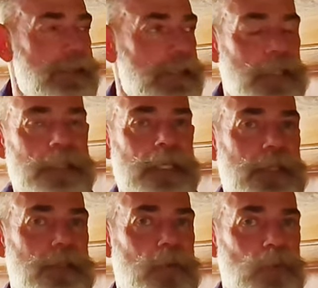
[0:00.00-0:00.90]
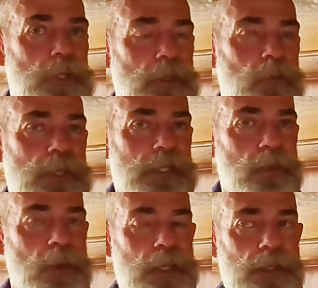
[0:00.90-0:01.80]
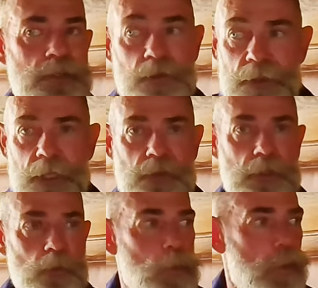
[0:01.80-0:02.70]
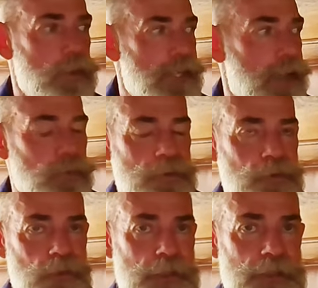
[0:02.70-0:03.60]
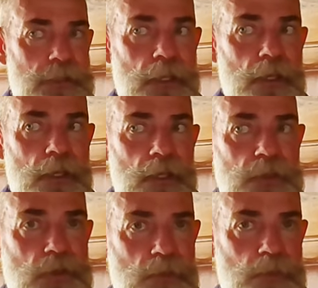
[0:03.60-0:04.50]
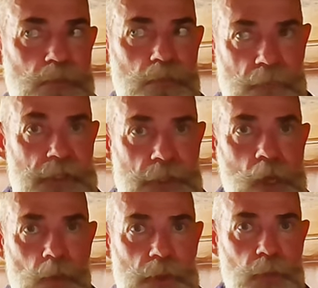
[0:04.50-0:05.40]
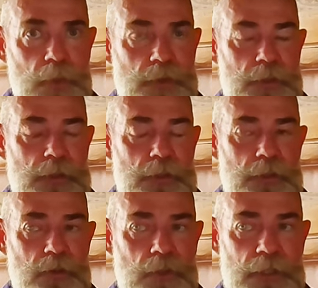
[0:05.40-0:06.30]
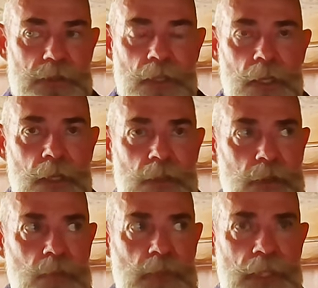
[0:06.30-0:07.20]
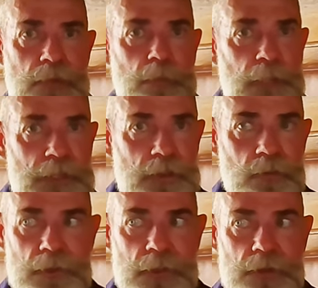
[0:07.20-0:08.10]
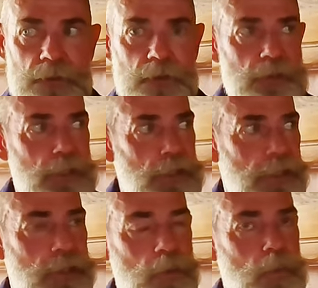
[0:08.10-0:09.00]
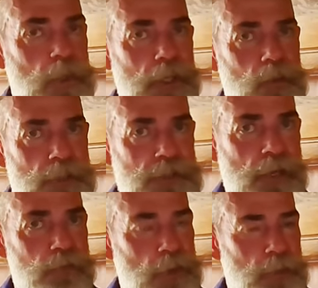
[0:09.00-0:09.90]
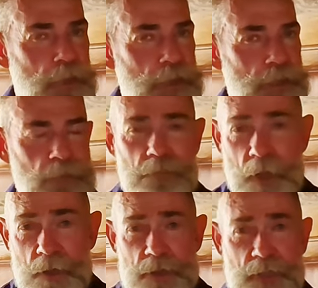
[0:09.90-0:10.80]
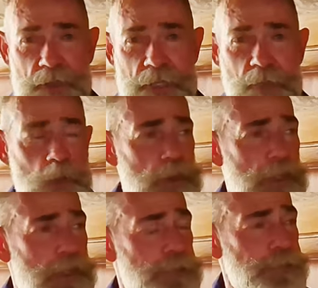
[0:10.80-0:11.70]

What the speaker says: Sundays are really, really quiet. You can actually walk down the streets and just be the only person in the street. You can be at the bakery and just think, like, where is everybody on a Sunday morning?